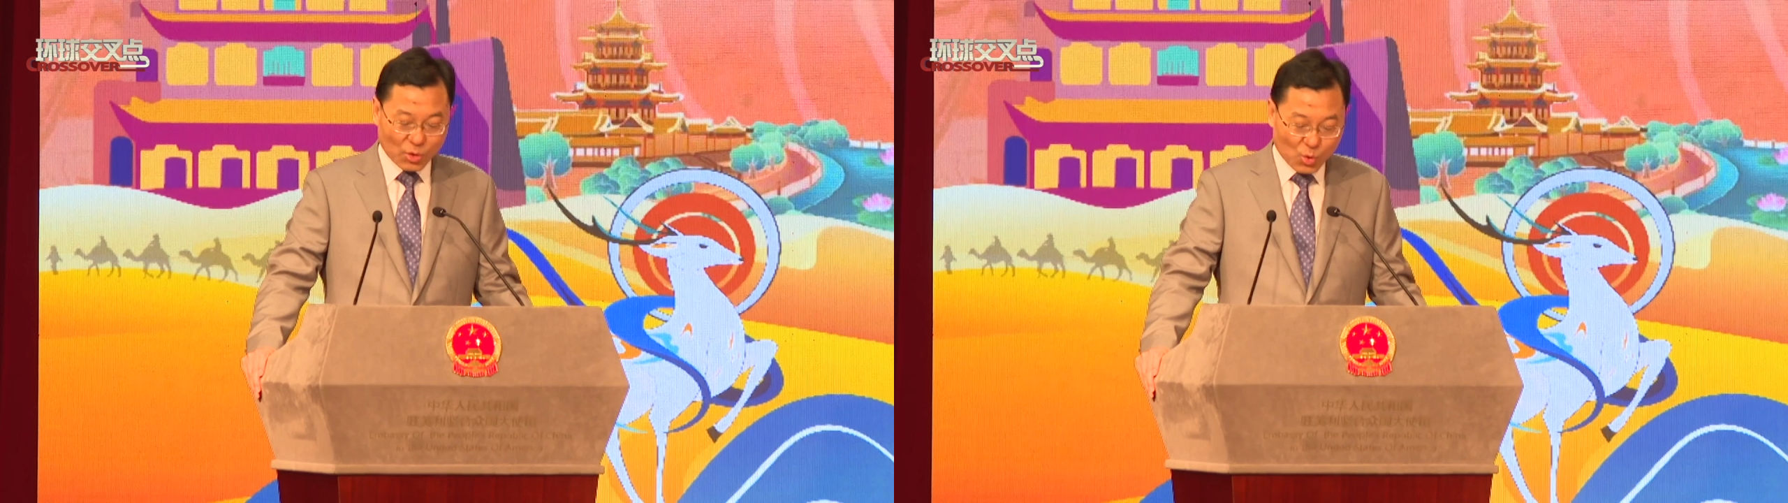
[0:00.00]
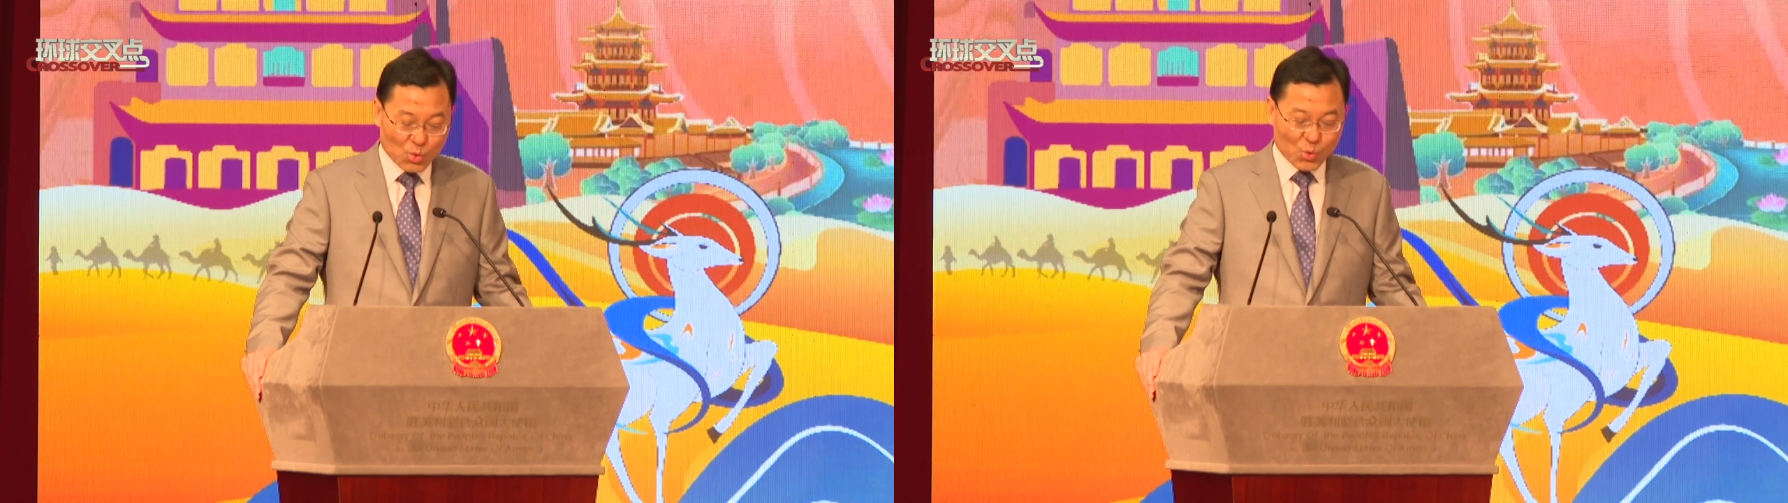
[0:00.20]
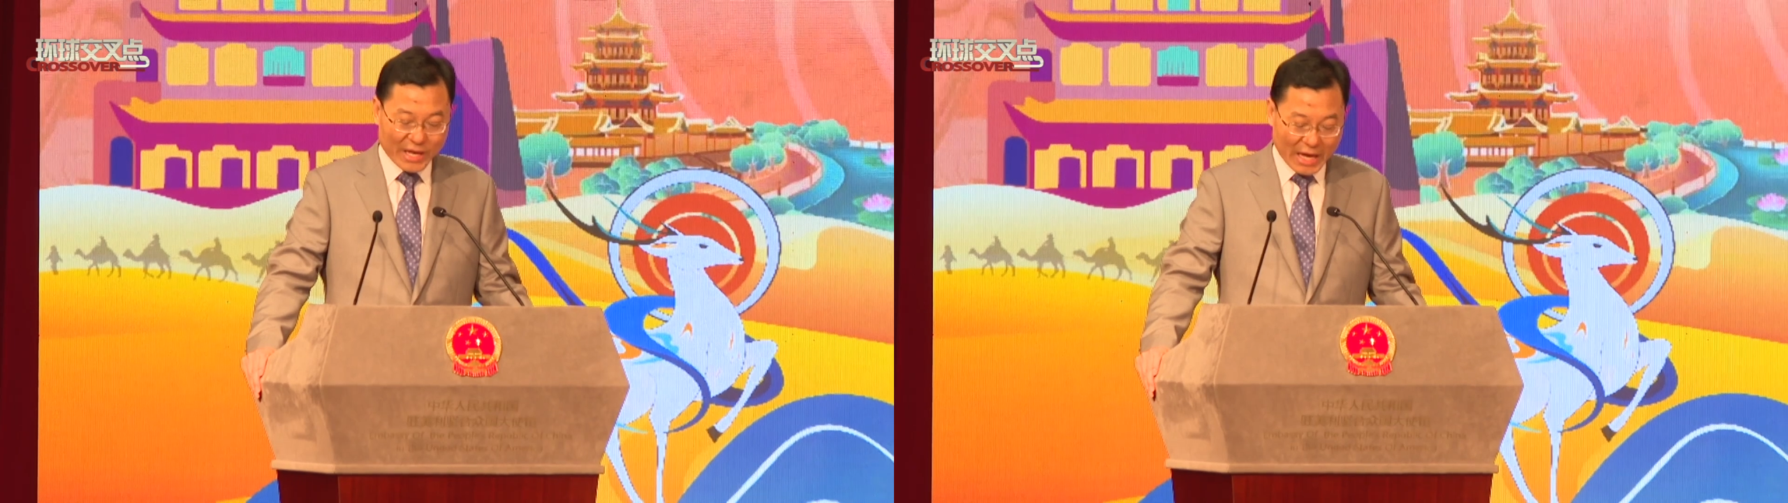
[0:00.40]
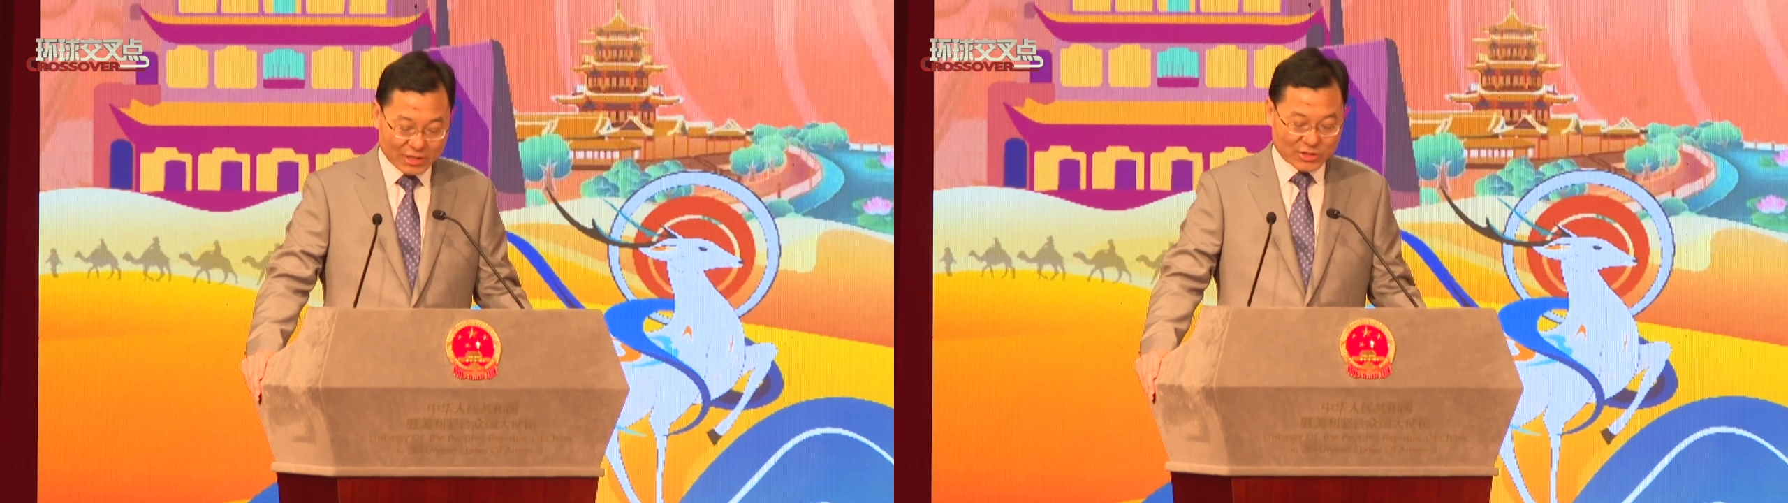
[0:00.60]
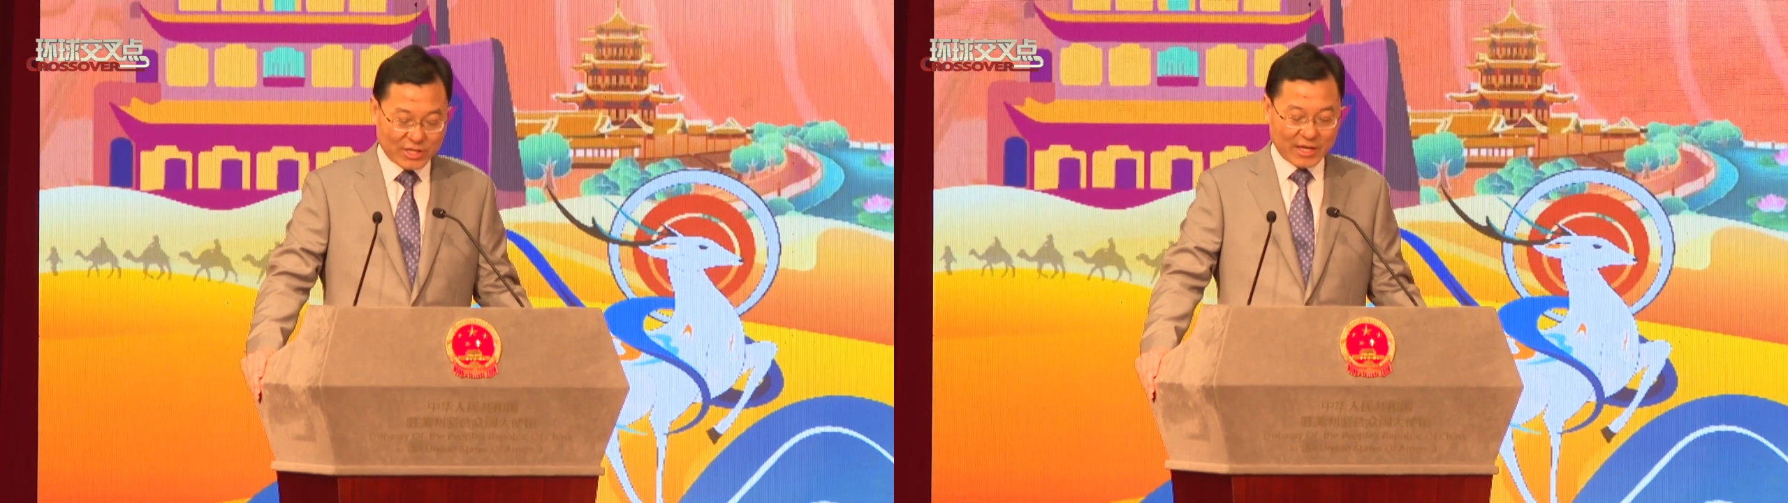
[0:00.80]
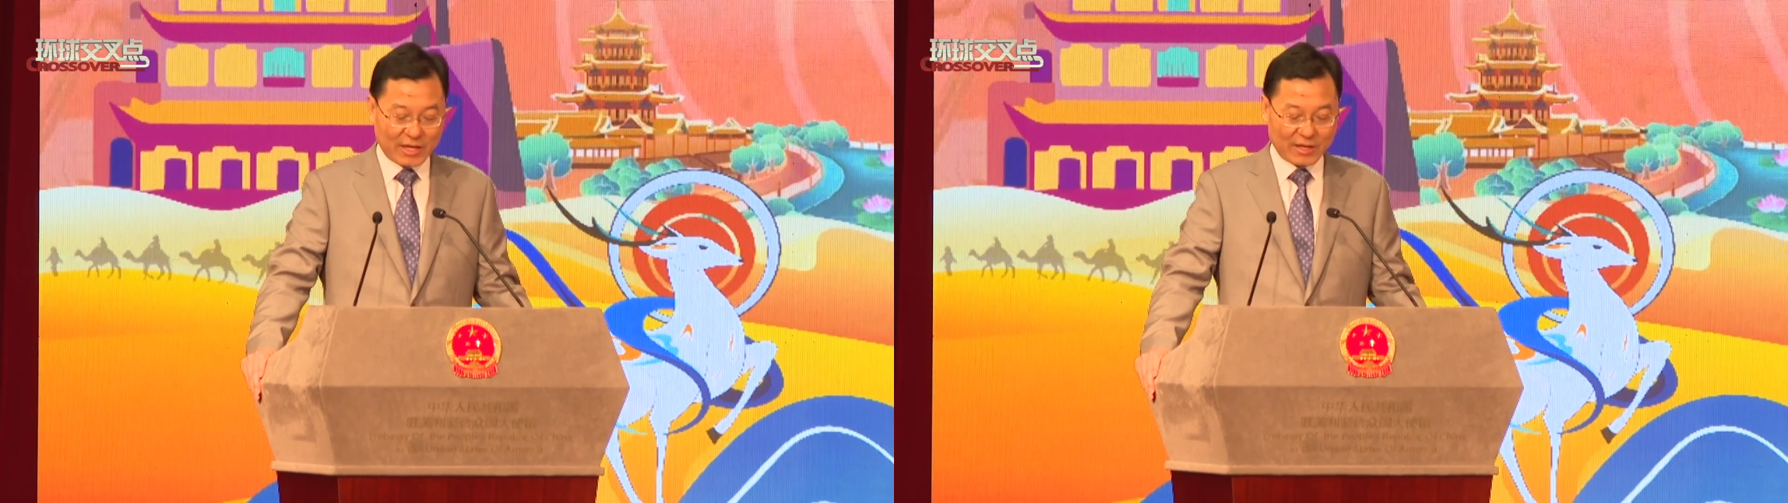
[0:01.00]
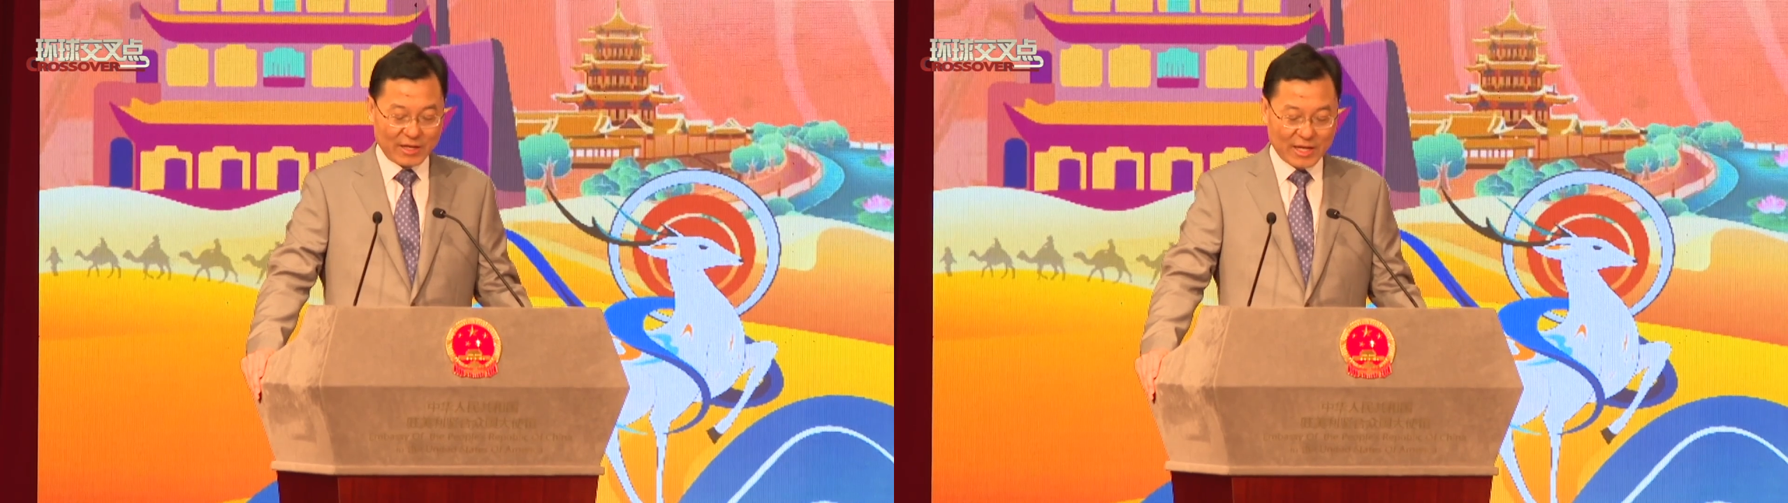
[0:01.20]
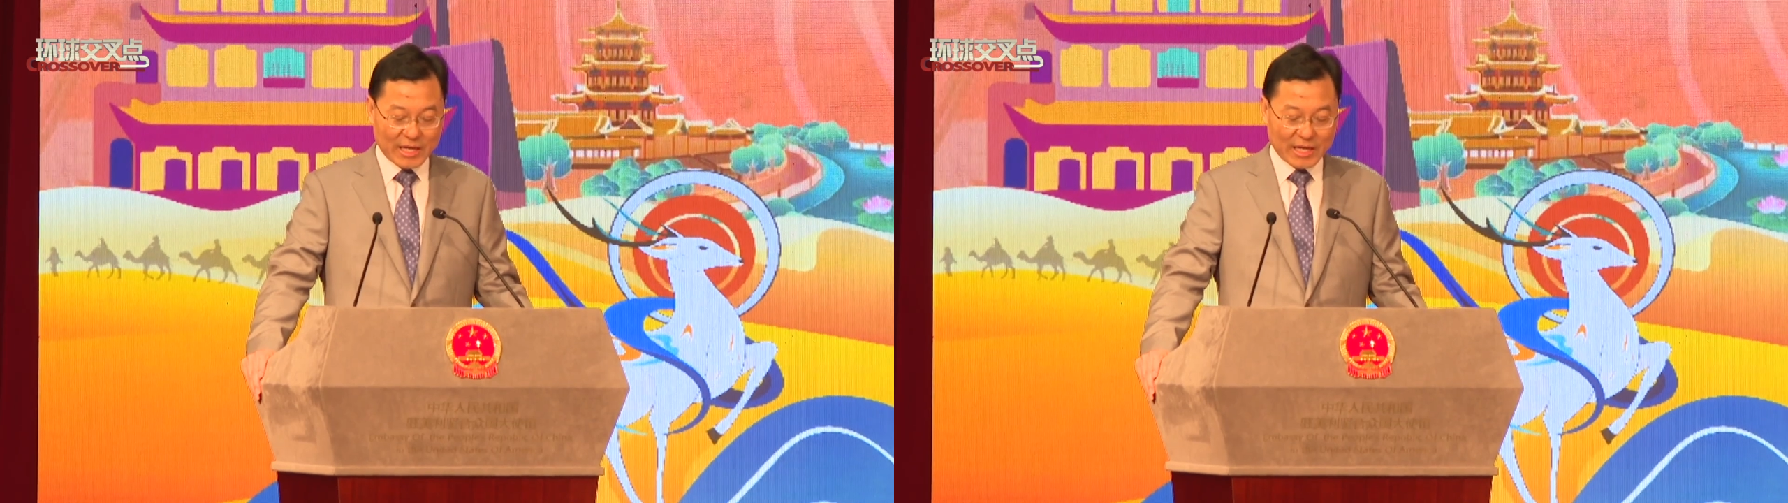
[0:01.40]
who we are today